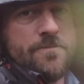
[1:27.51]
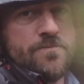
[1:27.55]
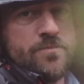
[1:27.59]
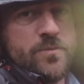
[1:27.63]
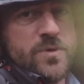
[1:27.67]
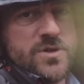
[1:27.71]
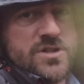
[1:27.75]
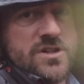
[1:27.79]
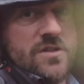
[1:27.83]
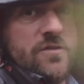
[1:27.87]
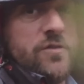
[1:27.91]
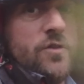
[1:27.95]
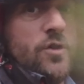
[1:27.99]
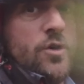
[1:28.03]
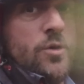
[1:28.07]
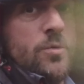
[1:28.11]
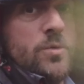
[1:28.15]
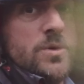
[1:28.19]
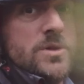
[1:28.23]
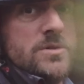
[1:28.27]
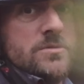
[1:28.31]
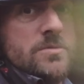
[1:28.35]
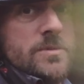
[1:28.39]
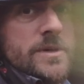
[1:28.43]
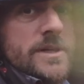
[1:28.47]
which I thought
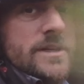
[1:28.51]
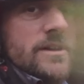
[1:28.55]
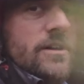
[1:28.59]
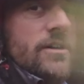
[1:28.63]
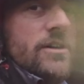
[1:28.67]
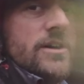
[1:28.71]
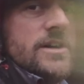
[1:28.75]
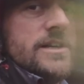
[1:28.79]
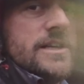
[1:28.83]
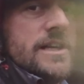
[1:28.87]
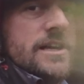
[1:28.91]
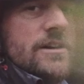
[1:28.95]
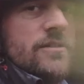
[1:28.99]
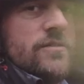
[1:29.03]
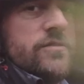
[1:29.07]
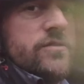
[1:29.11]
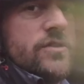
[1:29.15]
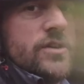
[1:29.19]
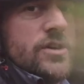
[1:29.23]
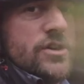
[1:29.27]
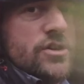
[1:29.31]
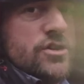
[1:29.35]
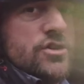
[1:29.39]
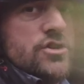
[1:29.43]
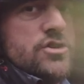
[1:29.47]
would be ideal for
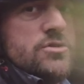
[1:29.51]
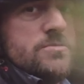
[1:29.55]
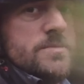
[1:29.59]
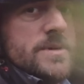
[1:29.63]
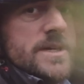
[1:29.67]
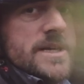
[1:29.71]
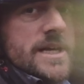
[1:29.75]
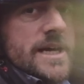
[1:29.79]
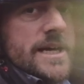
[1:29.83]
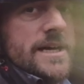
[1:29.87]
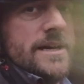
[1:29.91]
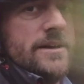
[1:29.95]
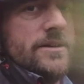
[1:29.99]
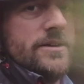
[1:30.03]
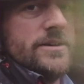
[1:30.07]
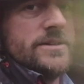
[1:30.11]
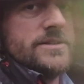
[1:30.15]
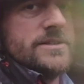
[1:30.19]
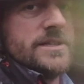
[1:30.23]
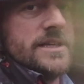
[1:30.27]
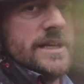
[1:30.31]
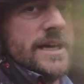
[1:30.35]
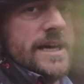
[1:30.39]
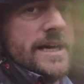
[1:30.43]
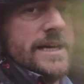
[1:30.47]
a gloomy day like
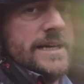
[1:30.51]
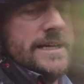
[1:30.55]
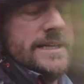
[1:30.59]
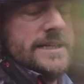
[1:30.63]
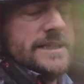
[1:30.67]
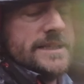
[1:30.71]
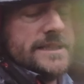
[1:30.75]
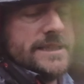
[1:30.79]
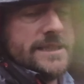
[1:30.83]
today.